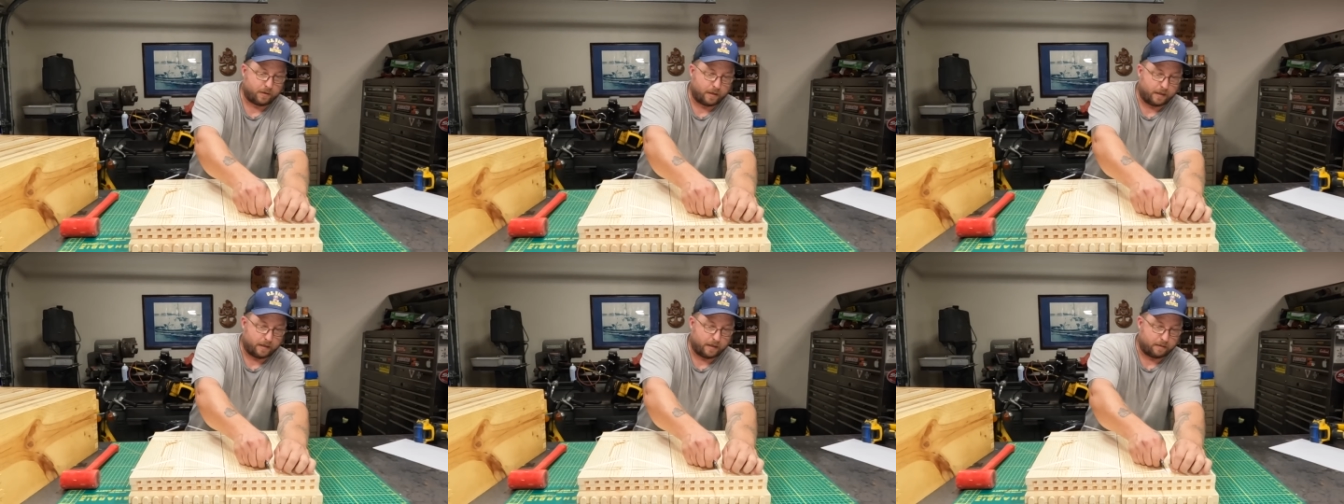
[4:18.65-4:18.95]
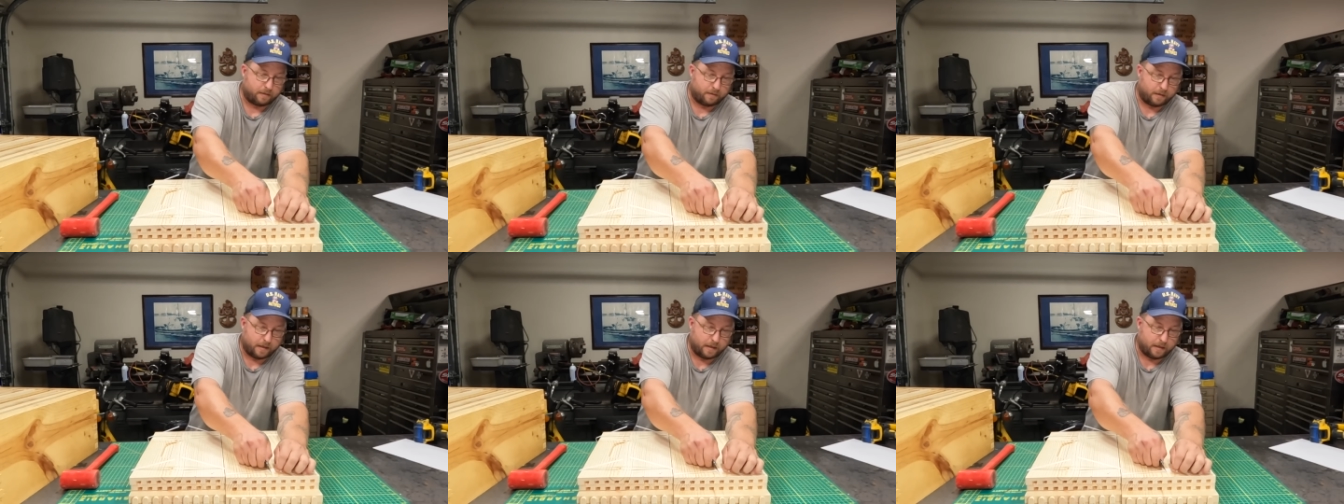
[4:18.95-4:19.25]

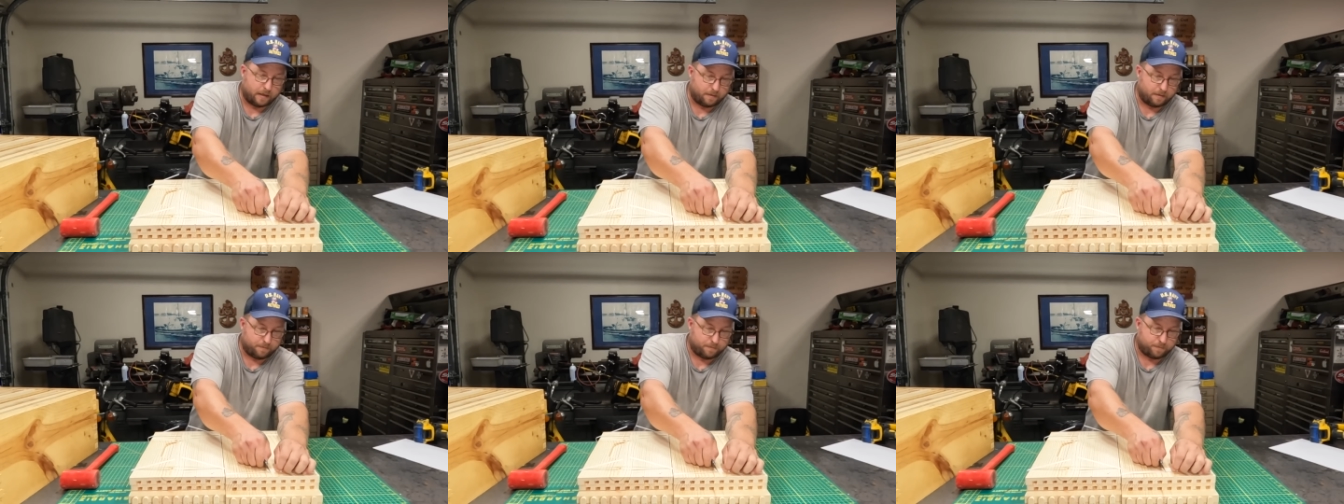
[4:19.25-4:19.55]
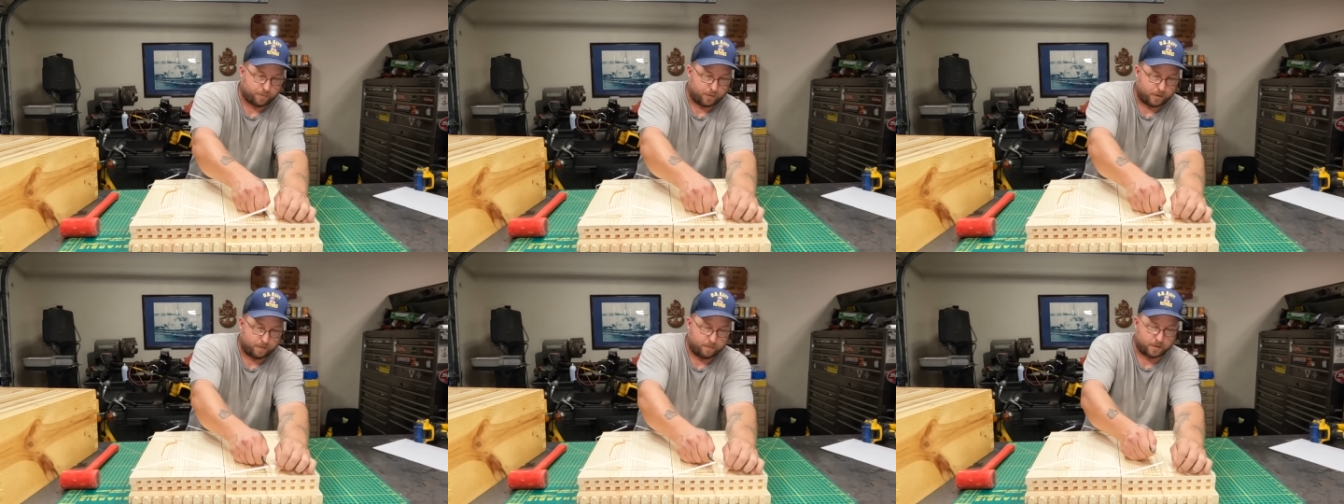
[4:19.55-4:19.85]
and they
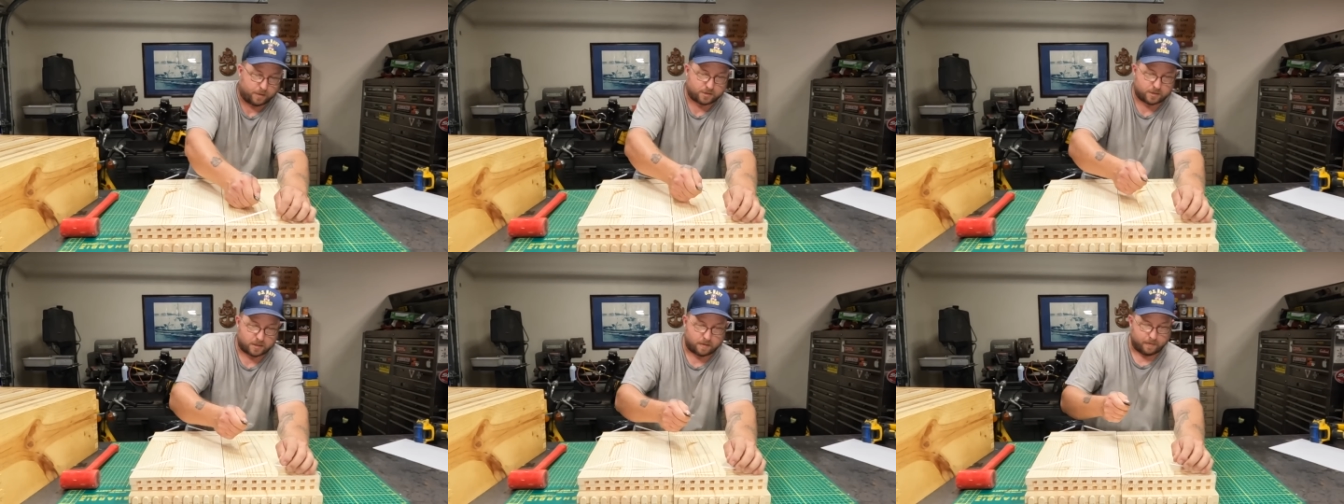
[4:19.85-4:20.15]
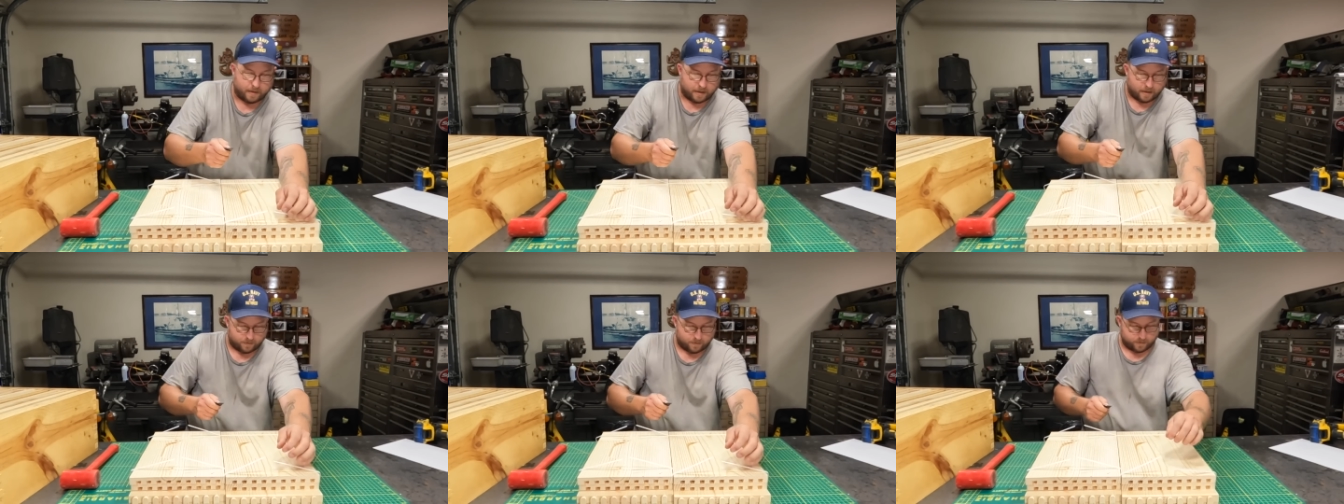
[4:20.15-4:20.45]
pretty much come
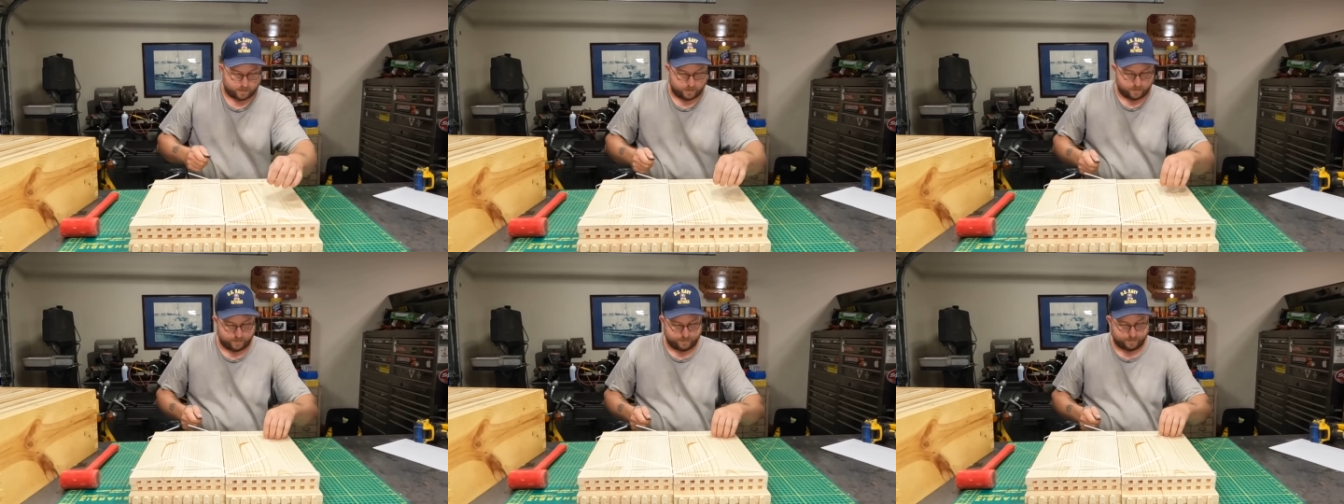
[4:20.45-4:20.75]
out